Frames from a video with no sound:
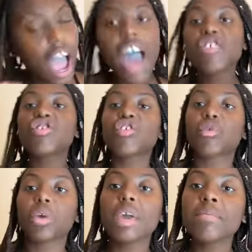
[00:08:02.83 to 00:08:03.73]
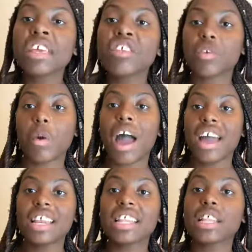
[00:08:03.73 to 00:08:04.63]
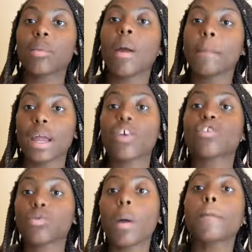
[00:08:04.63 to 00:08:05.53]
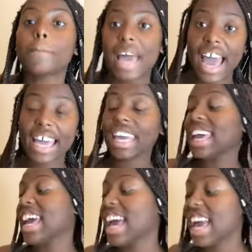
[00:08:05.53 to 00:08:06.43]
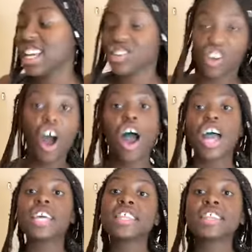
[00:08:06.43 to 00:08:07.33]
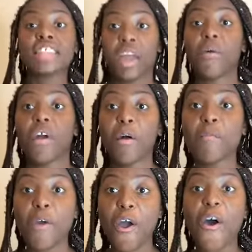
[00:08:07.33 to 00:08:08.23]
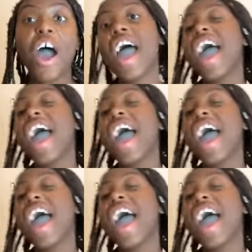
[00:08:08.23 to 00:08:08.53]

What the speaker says: I screamed and cried until my parents went back and got Sarah, bro.